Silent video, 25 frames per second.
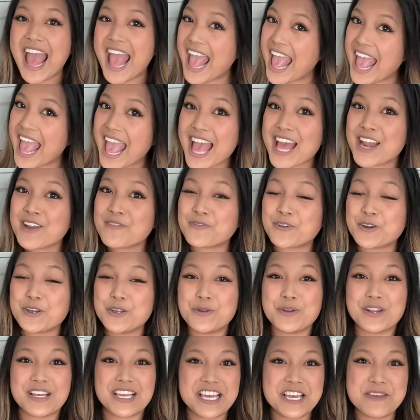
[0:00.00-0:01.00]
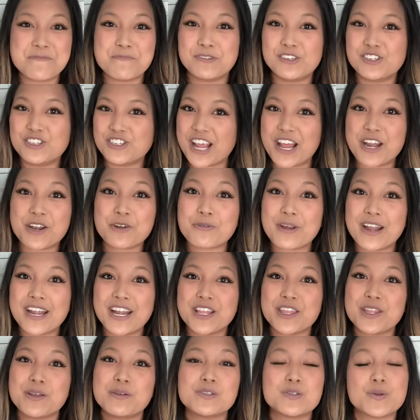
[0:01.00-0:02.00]
and for you to keep
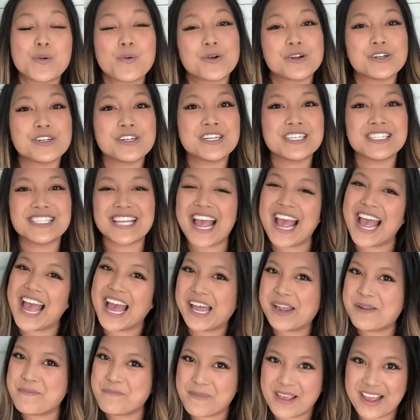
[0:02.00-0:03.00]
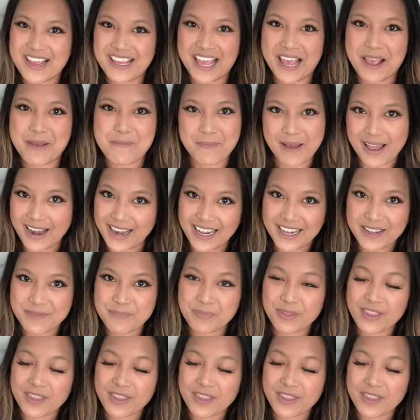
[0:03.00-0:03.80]
generating those orders and making money.